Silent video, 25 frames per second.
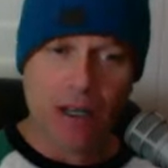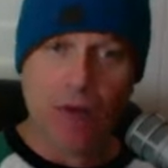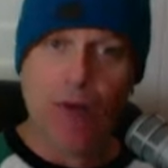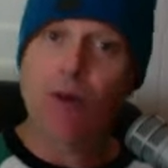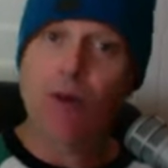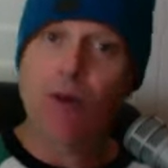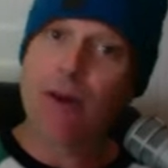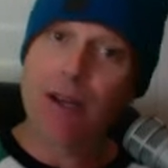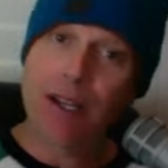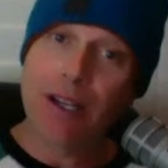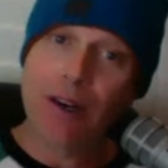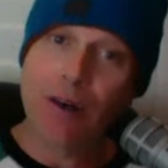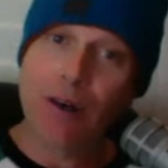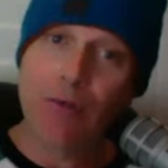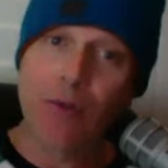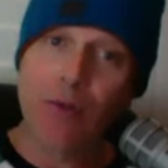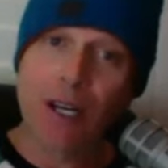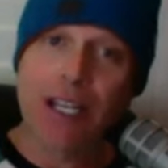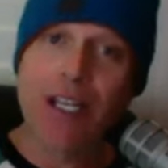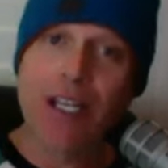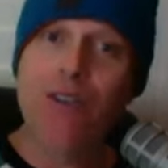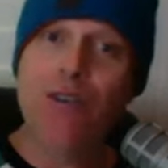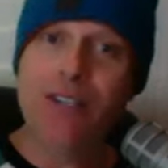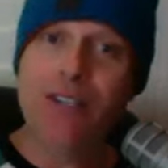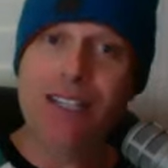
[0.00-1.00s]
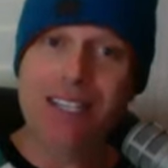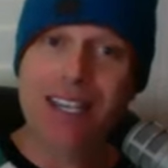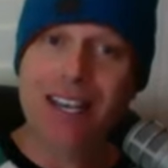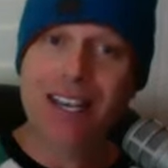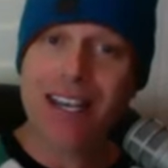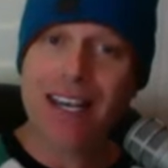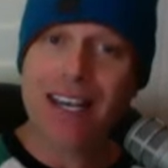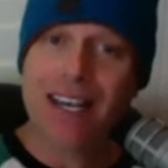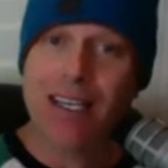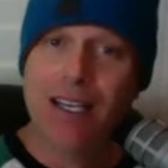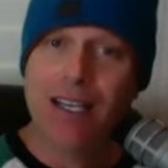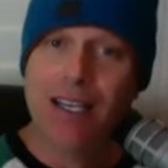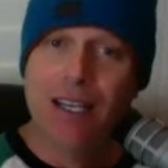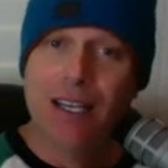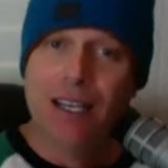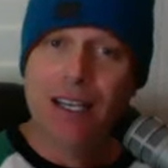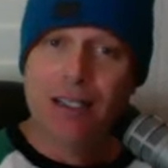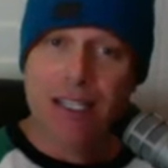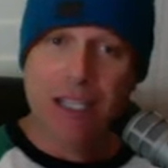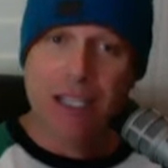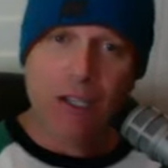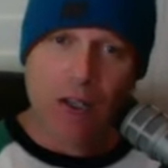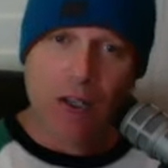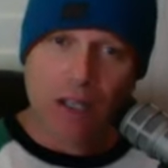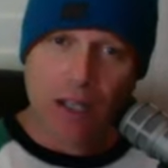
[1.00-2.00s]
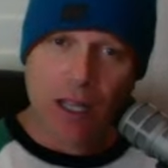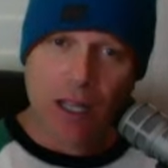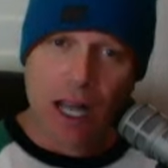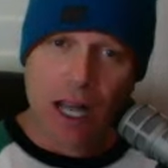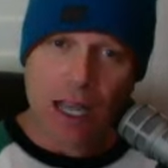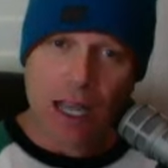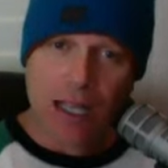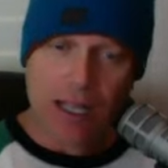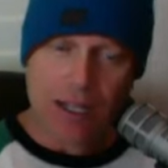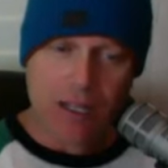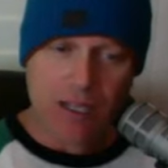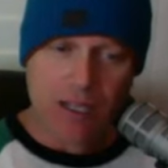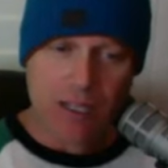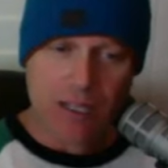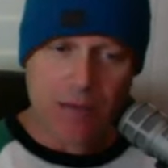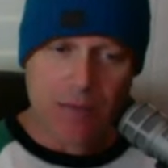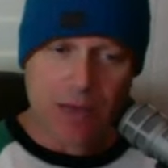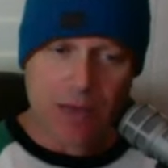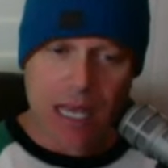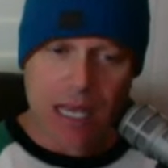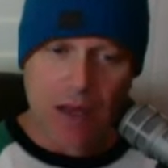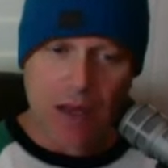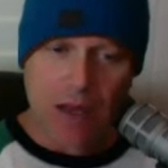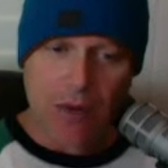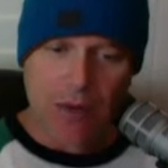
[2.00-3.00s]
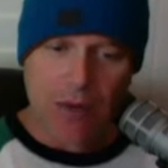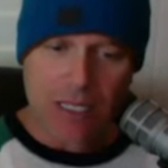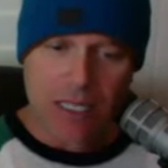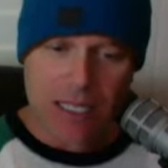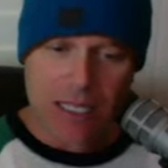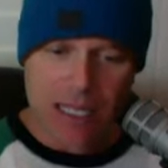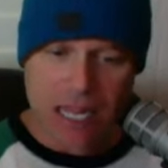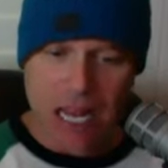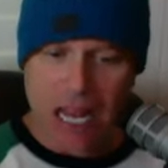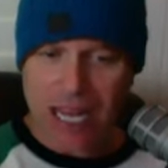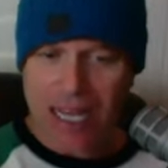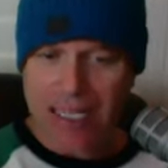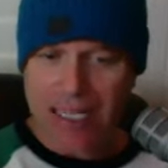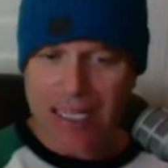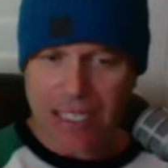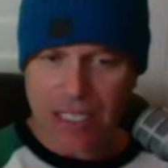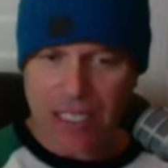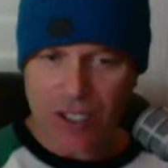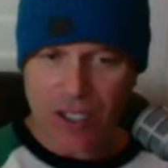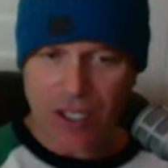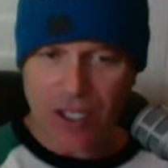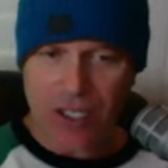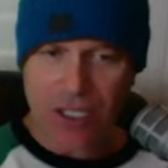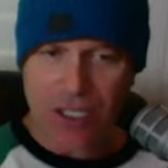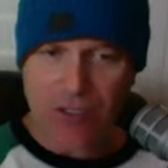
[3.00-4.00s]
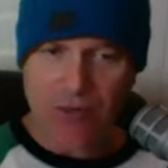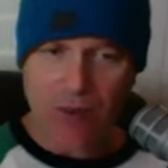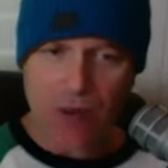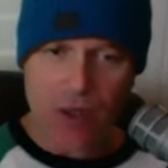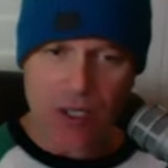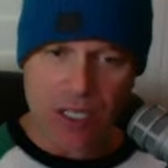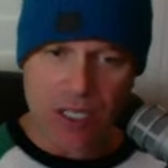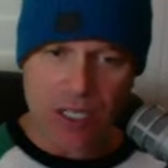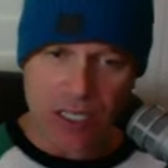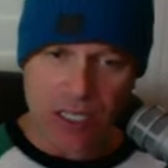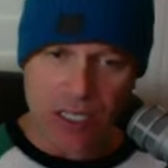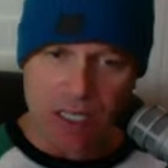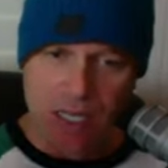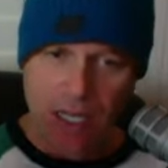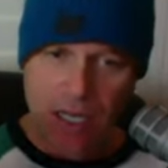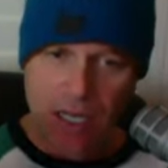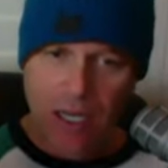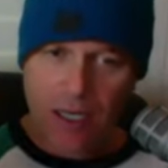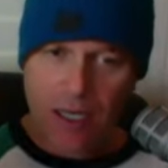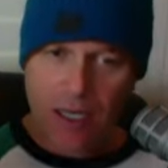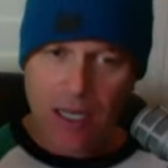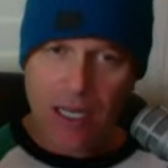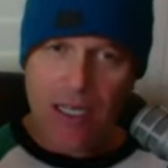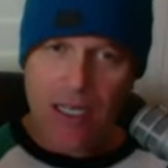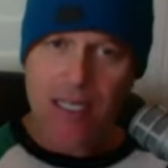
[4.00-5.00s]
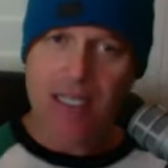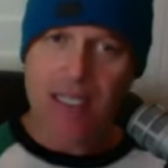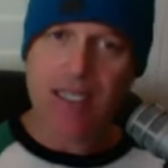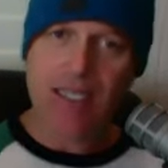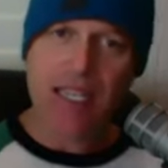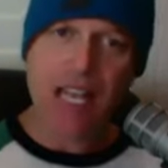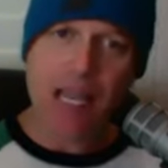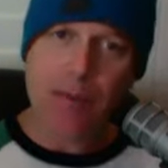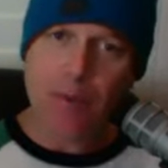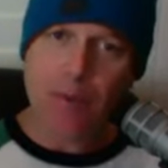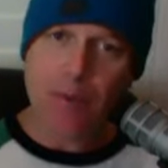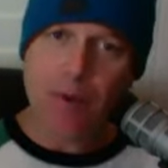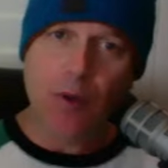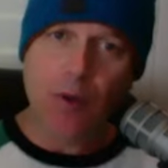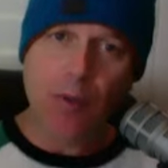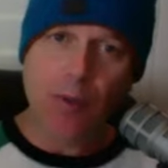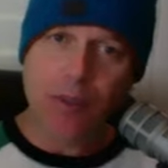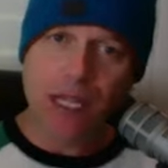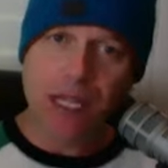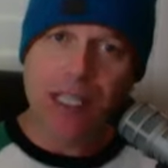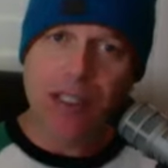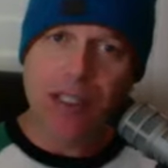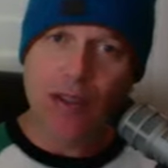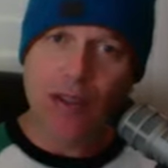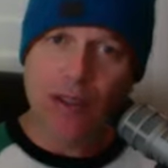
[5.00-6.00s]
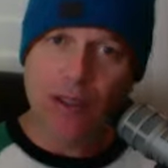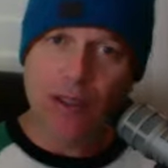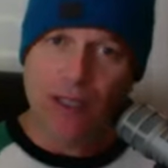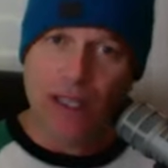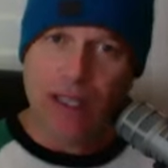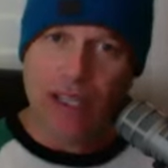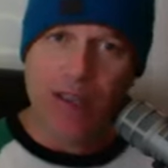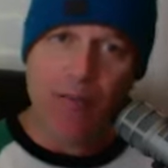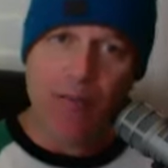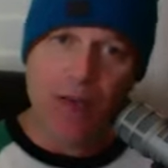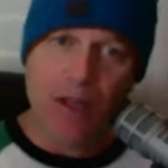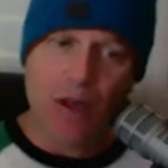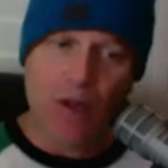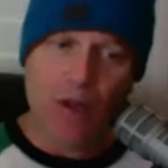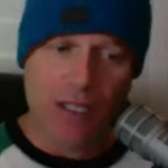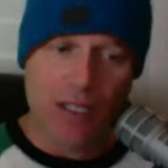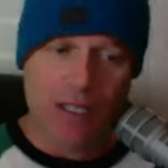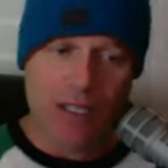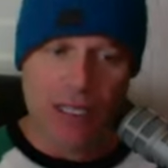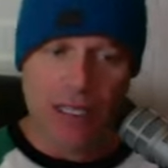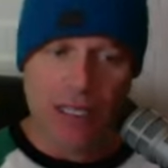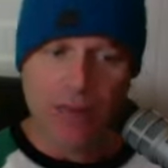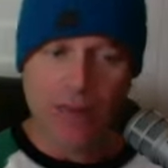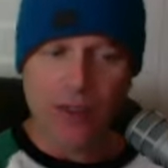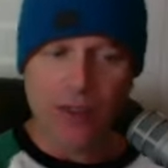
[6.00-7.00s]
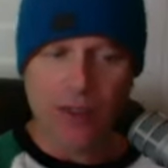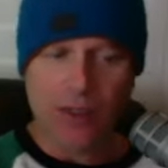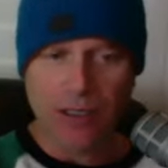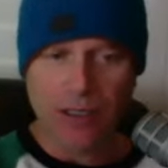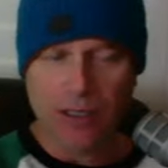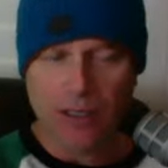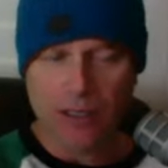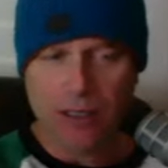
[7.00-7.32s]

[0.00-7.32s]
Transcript: Or, you know, what do you say to your clients about side dishes versus a staple meal in the middle of the table?